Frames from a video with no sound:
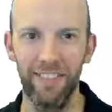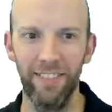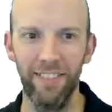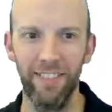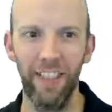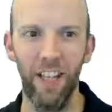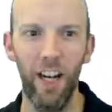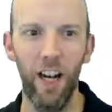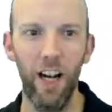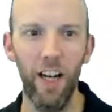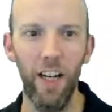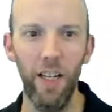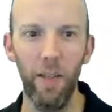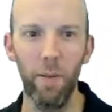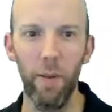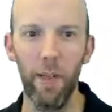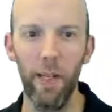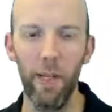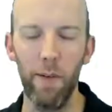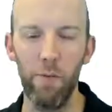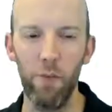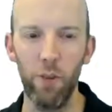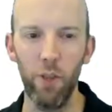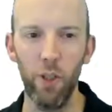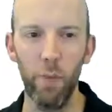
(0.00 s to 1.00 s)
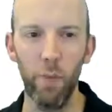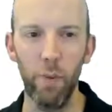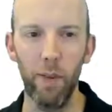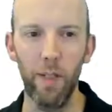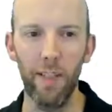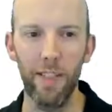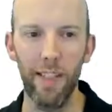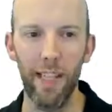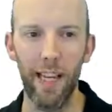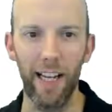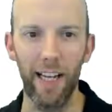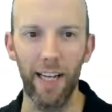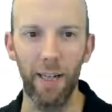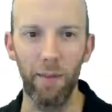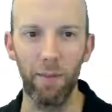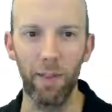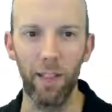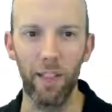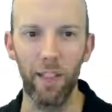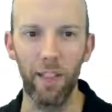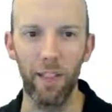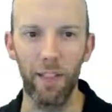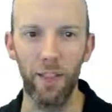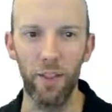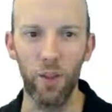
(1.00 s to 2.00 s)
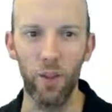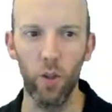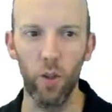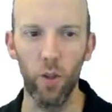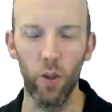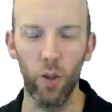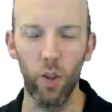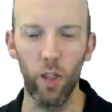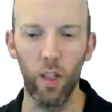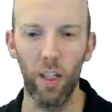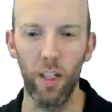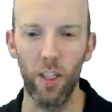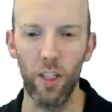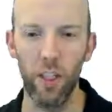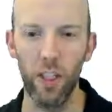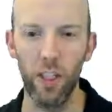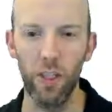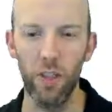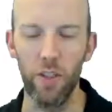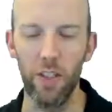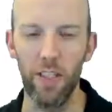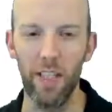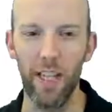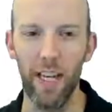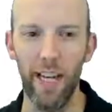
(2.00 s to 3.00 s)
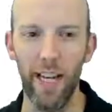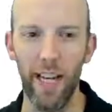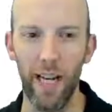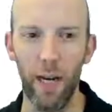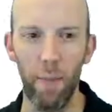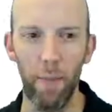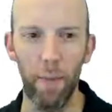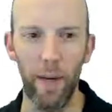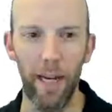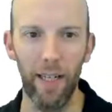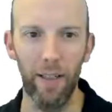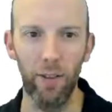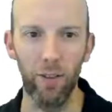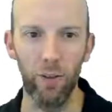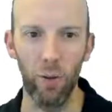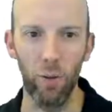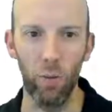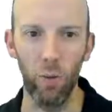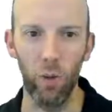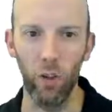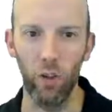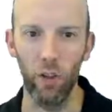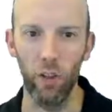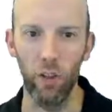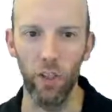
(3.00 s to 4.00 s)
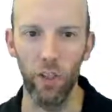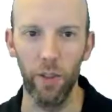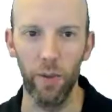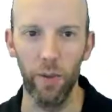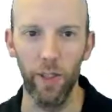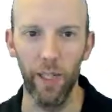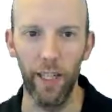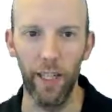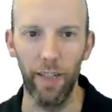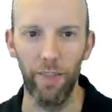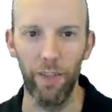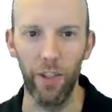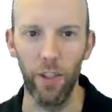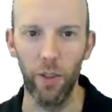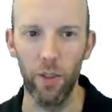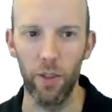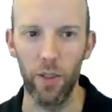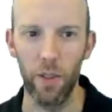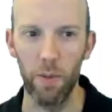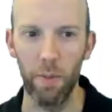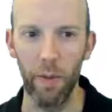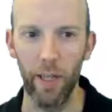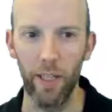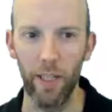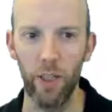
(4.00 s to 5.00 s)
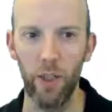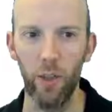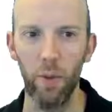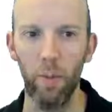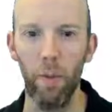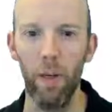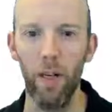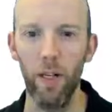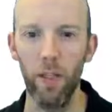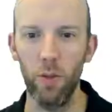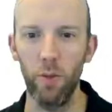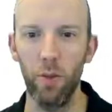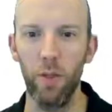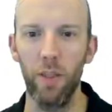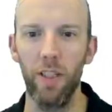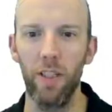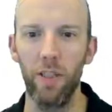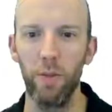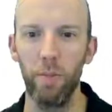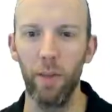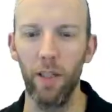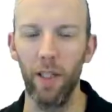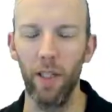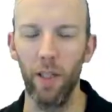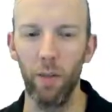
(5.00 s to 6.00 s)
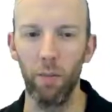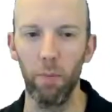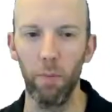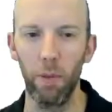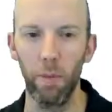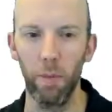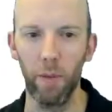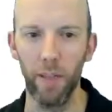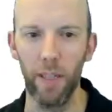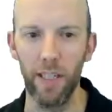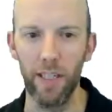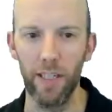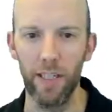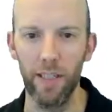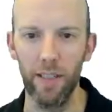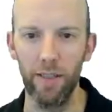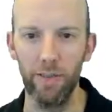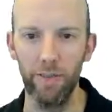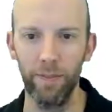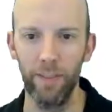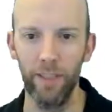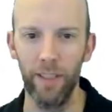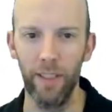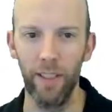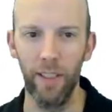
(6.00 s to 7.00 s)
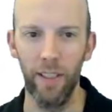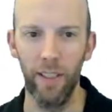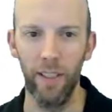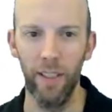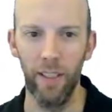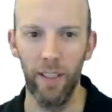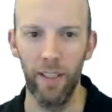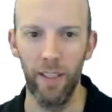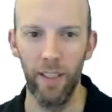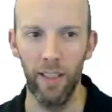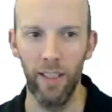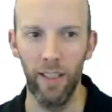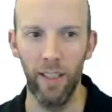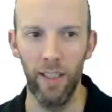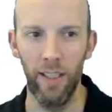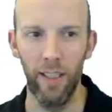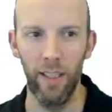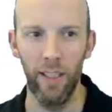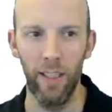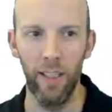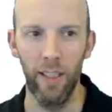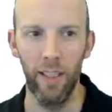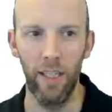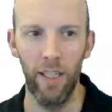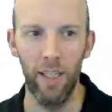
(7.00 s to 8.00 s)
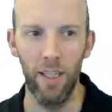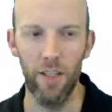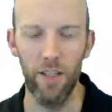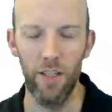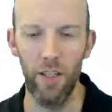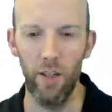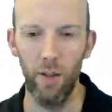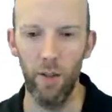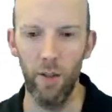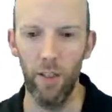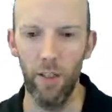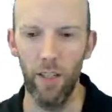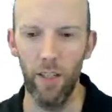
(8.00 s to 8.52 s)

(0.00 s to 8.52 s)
Hi, my name's Rupert and I'm going to talk to you today about what to do if you suspect your password has been compromised. So